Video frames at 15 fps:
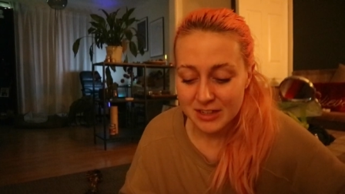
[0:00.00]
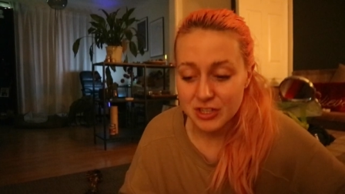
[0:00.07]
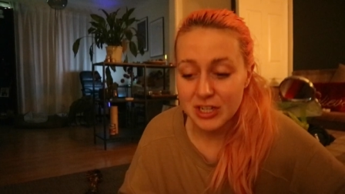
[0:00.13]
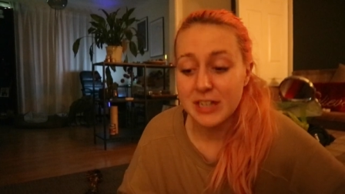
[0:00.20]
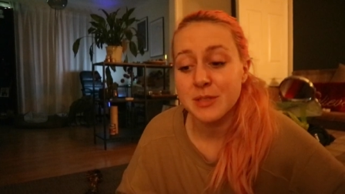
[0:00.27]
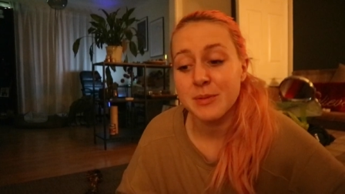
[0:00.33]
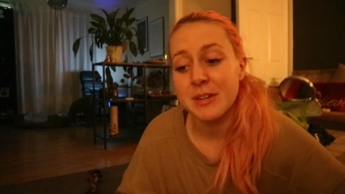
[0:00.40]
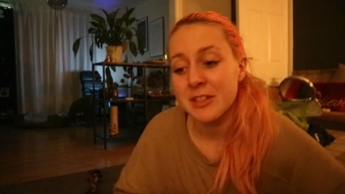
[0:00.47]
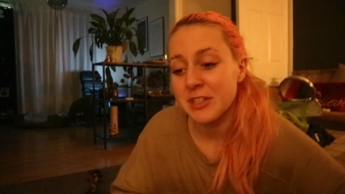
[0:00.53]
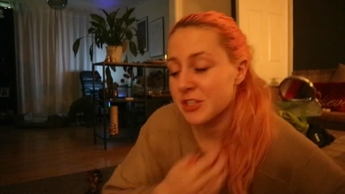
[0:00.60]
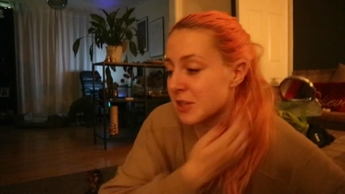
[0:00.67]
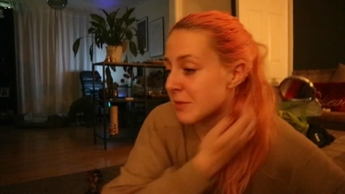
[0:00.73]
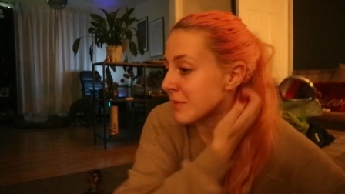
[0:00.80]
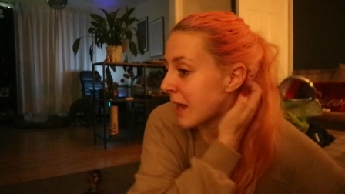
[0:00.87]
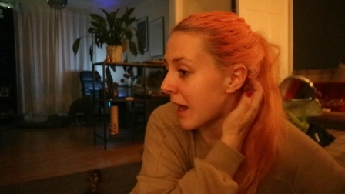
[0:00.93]
Jack's went to the
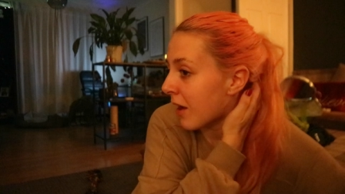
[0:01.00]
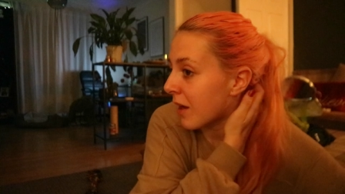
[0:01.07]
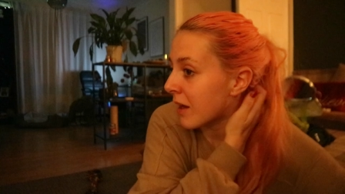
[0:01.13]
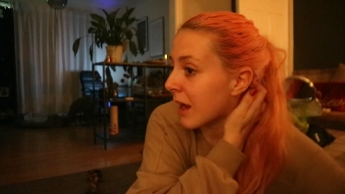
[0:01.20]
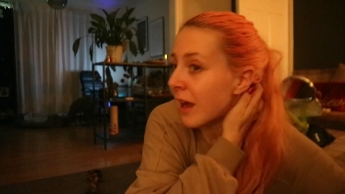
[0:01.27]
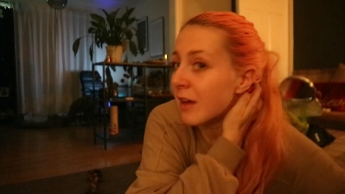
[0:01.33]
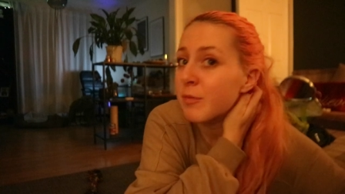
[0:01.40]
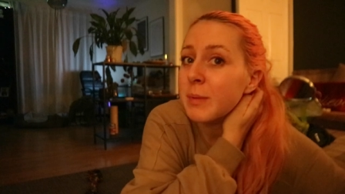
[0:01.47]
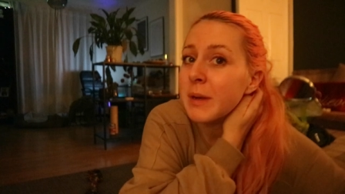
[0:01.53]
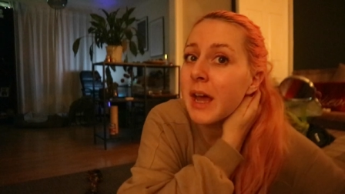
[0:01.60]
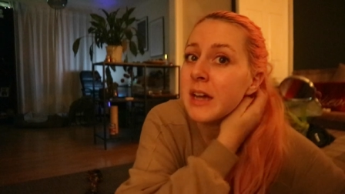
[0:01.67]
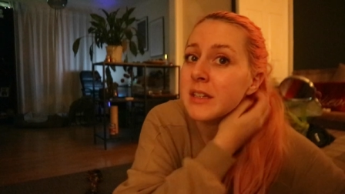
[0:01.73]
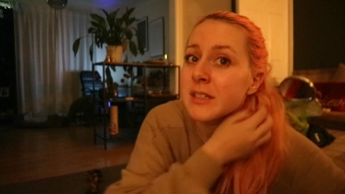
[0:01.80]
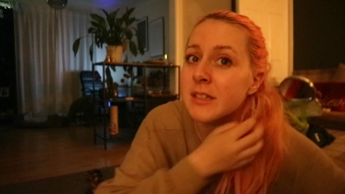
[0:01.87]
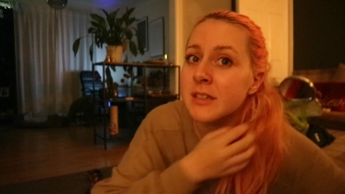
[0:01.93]
gym now, and I've
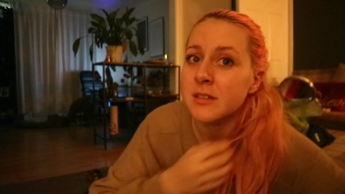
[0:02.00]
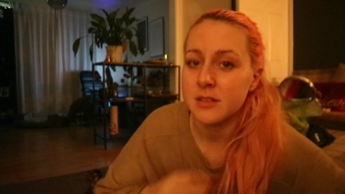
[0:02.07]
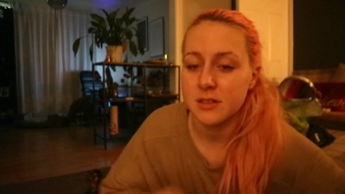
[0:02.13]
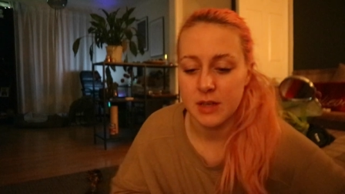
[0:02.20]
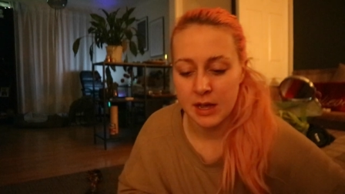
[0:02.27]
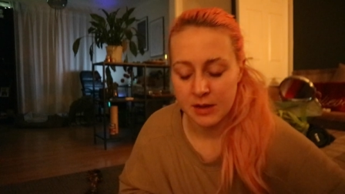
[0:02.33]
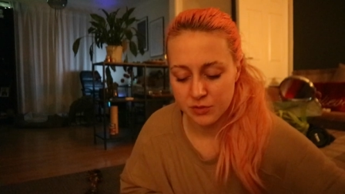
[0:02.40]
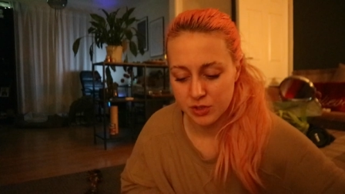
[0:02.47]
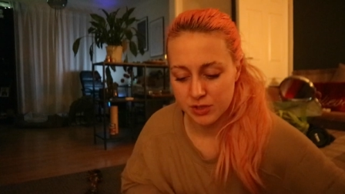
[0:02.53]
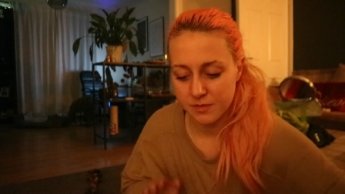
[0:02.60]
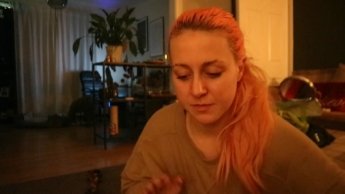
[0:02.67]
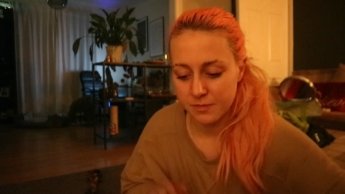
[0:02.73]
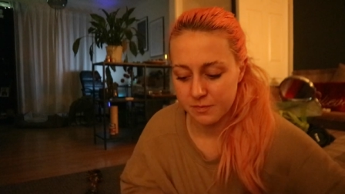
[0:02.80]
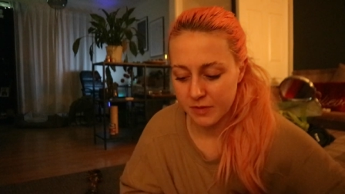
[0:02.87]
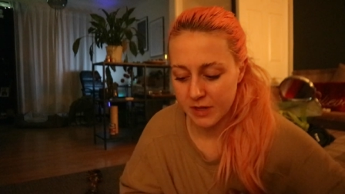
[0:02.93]
been editing. So I've
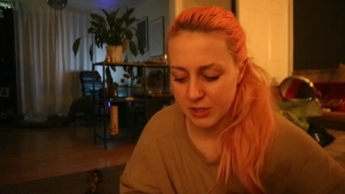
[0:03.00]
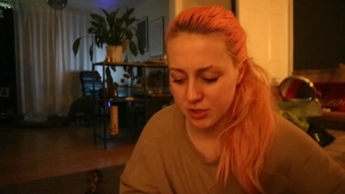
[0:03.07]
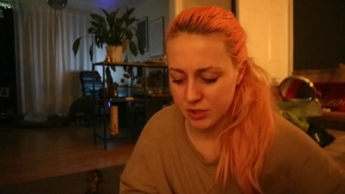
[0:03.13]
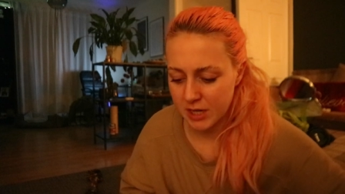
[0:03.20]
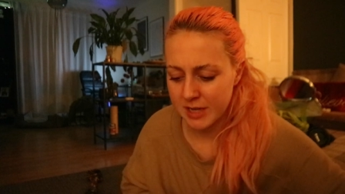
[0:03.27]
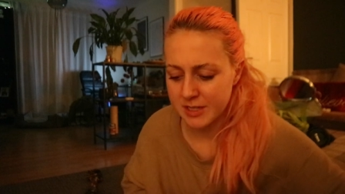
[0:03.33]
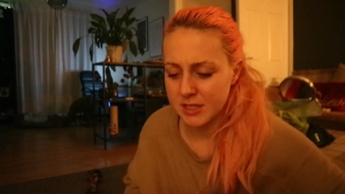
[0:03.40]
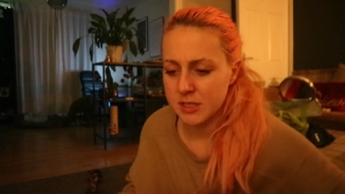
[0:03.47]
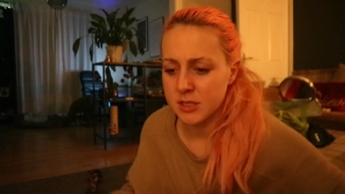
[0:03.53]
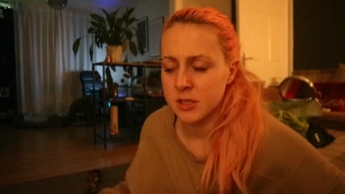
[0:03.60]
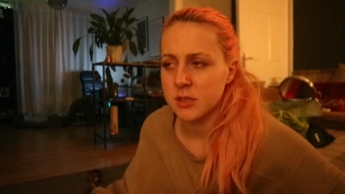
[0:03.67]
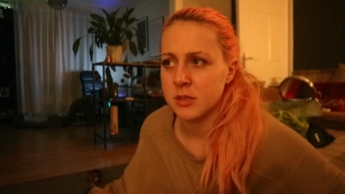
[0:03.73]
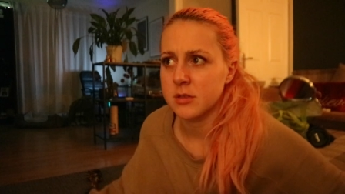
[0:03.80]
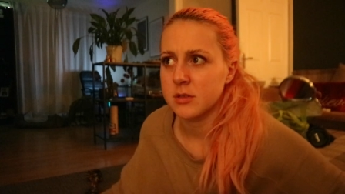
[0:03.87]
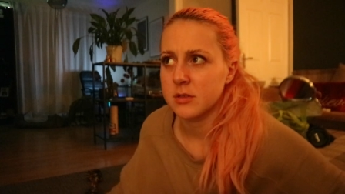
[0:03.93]
just finished
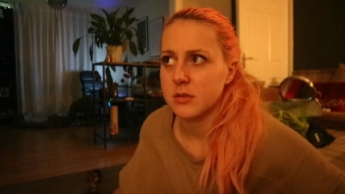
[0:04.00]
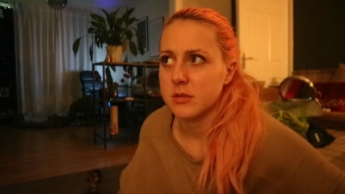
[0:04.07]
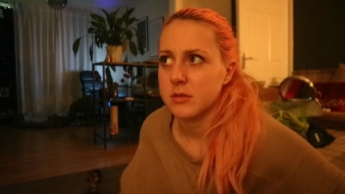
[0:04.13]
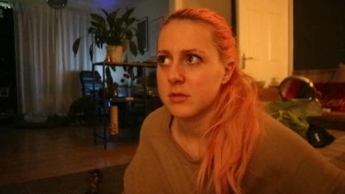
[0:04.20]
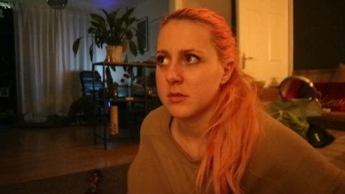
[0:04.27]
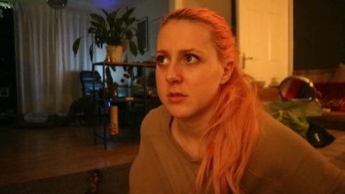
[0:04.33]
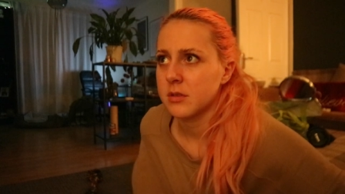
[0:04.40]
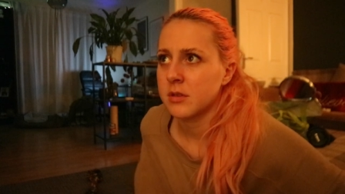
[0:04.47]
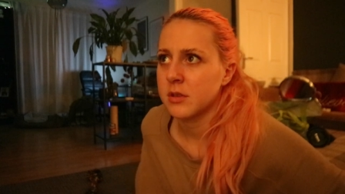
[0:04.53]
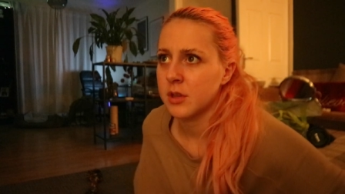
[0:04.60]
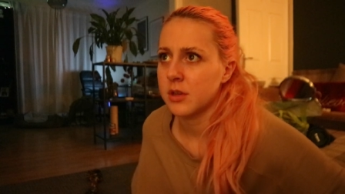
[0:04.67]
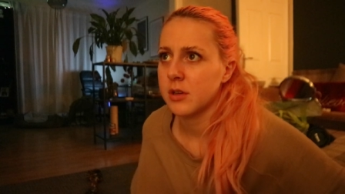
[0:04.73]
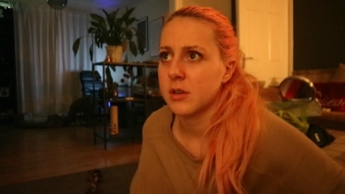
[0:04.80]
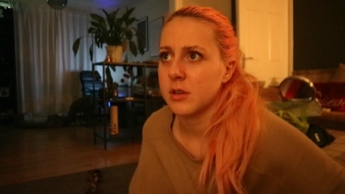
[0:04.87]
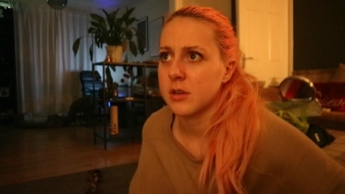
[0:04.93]
editing
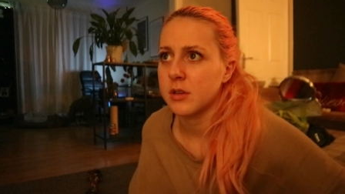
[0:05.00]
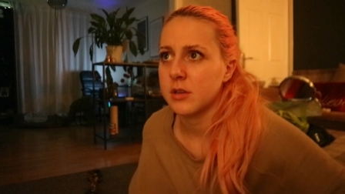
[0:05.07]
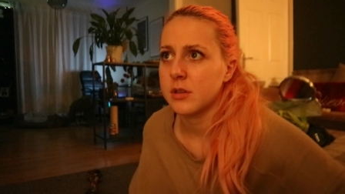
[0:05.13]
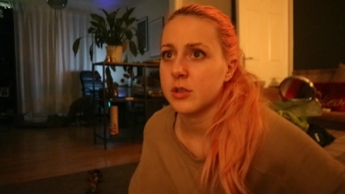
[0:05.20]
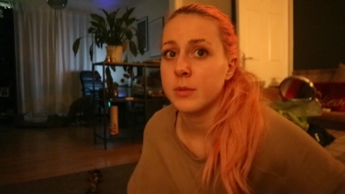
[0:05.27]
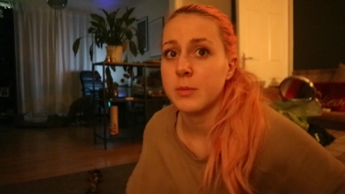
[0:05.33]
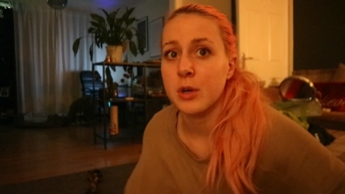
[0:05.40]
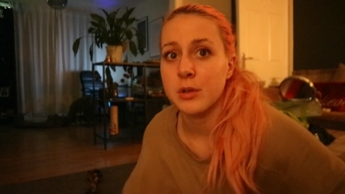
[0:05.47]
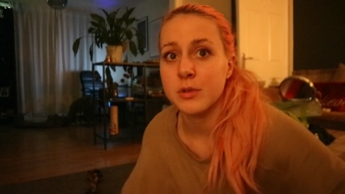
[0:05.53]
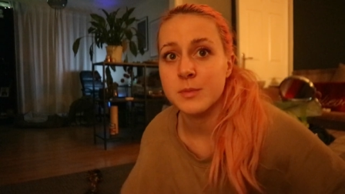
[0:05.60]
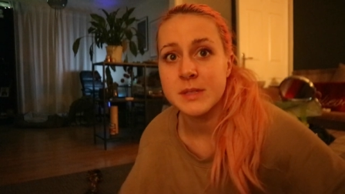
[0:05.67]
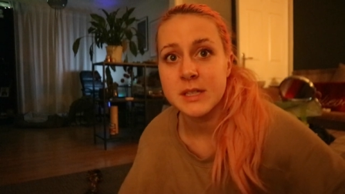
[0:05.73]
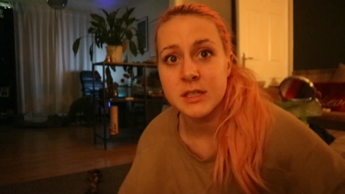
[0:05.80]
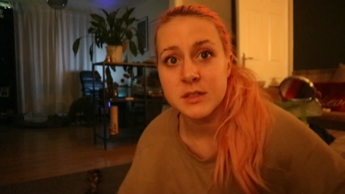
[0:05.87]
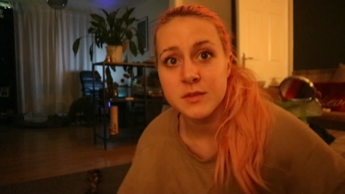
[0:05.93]
the Come to
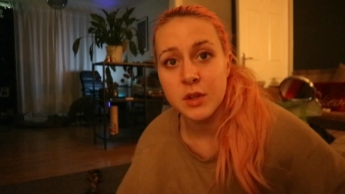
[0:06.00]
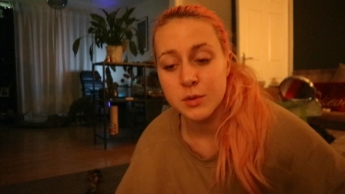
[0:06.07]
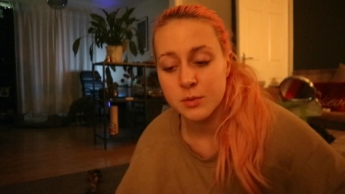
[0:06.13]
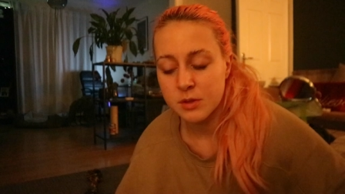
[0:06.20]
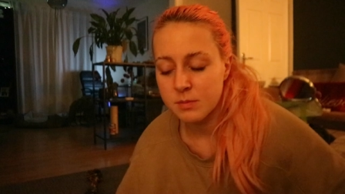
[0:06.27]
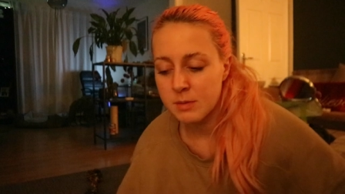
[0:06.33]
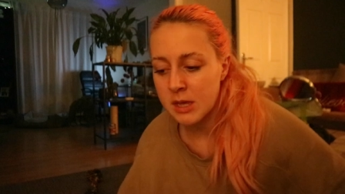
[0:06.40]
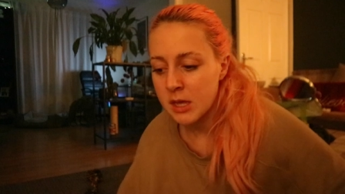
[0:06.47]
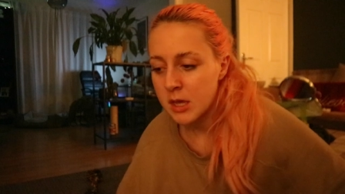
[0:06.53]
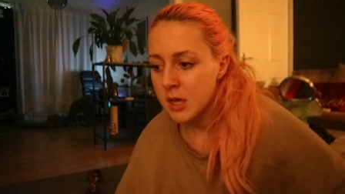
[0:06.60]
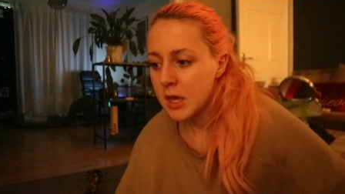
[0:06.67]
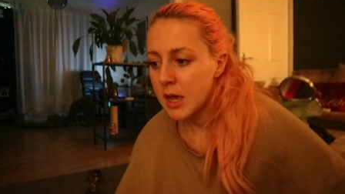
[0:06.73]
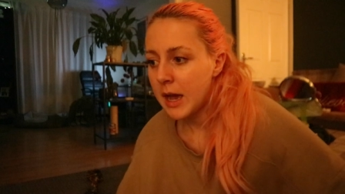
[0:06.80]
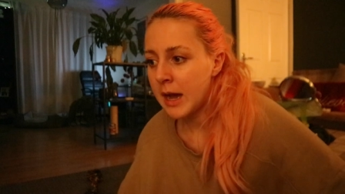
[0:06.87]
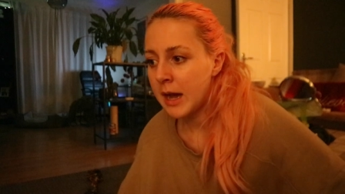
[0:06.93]
Home Sense vlog with me,
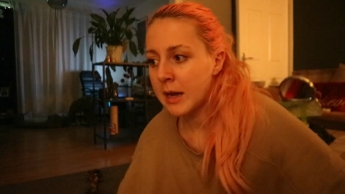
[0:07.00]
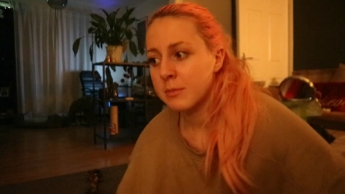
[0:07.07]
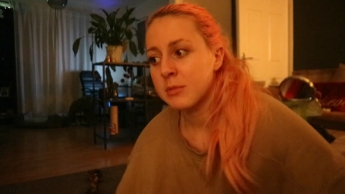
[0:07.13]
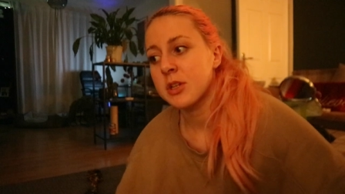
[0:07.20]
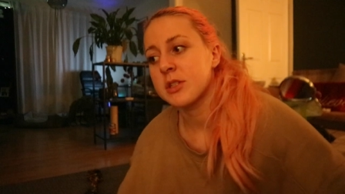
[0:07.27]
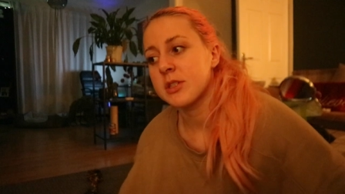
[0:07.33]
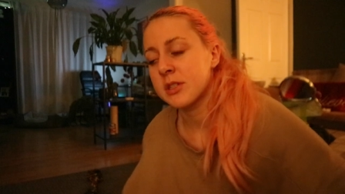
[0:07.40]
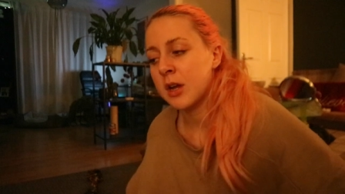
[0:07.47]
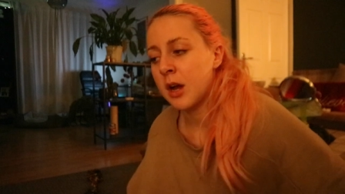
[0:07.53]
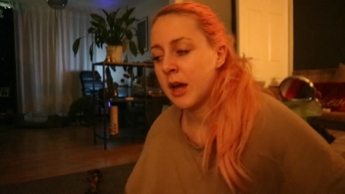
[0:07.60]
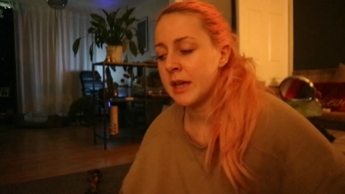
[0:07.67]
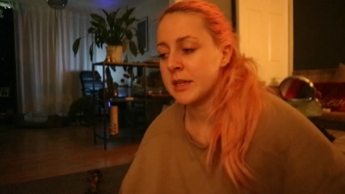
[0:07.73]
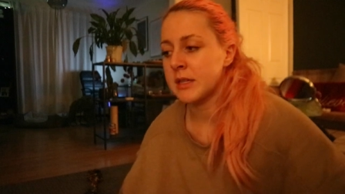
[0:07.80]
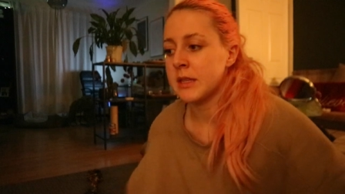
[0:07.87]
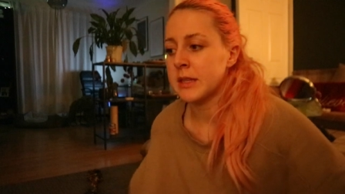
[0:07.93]
and I'm going to
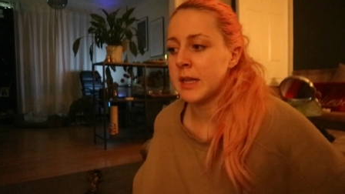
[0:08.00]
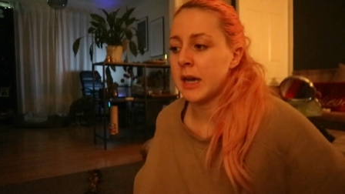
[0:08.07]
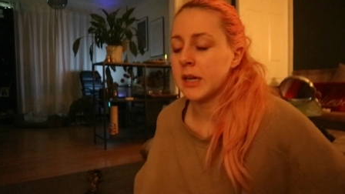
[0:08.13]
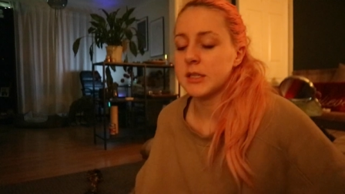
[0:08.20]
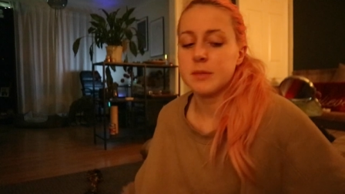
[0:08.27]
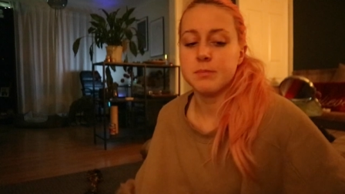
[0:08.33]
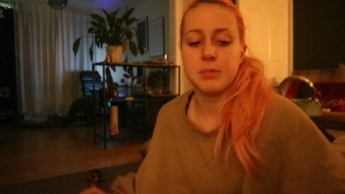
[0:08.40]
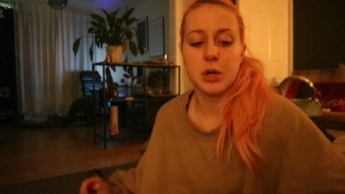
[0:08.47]
start editing that.